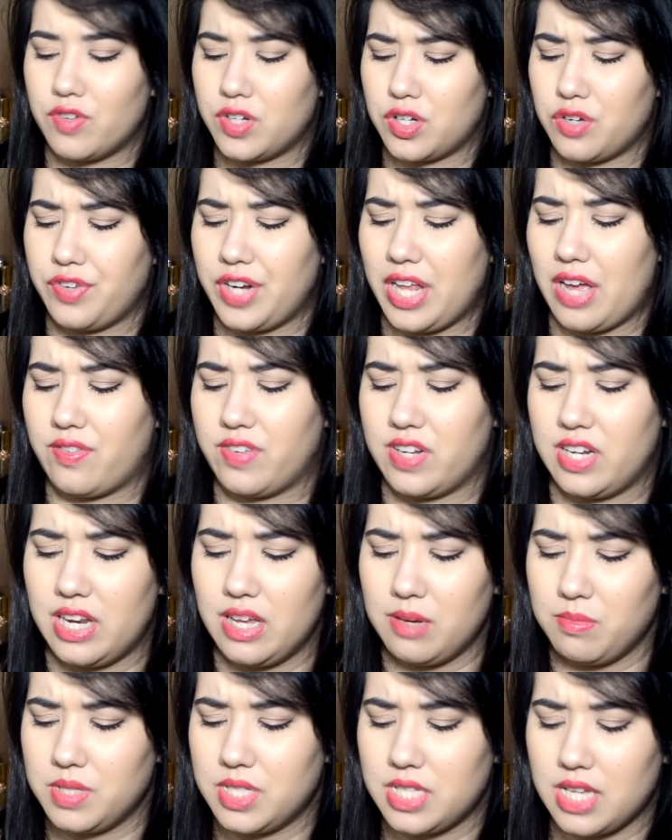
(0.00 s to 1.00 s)
I don't really have a
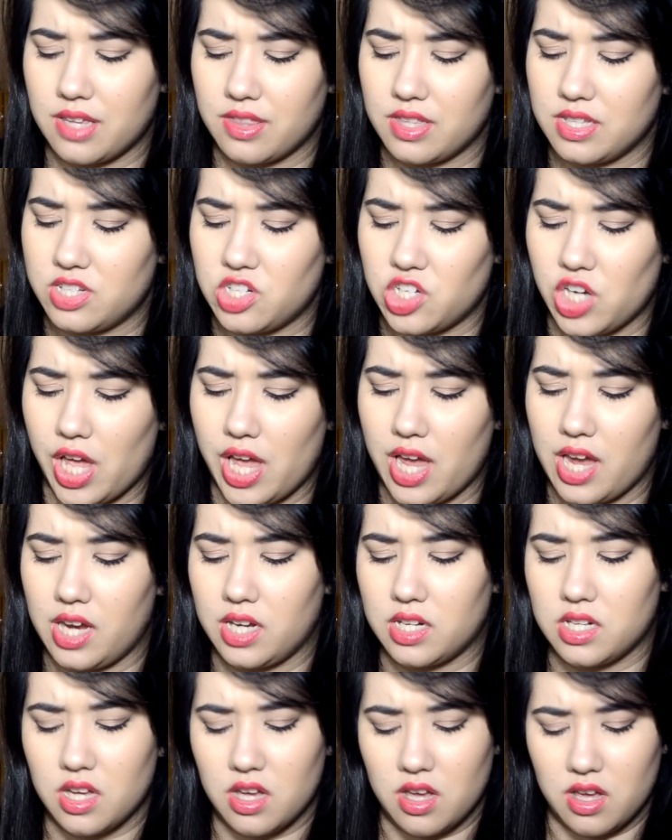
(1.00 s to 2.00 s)
lipstick this
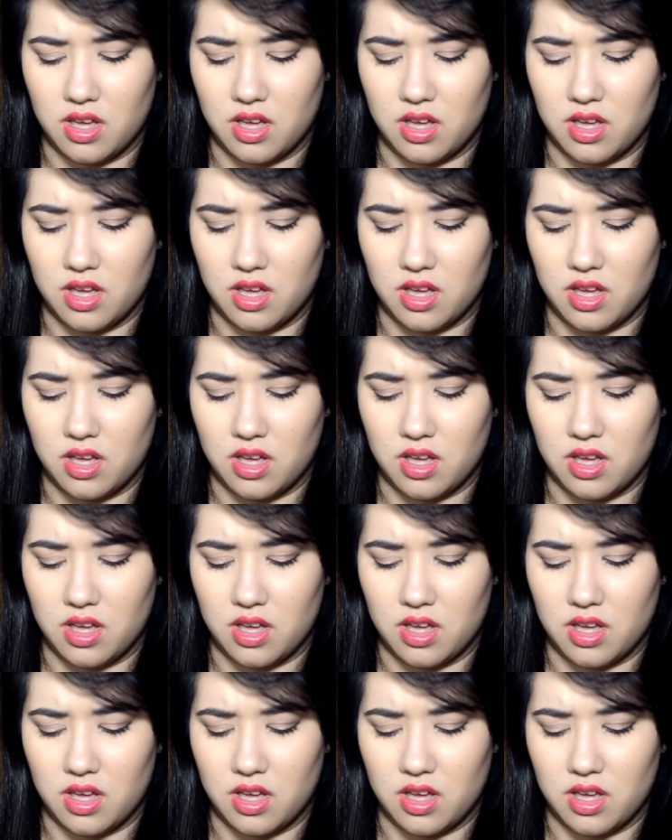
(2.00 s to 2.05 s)
shade.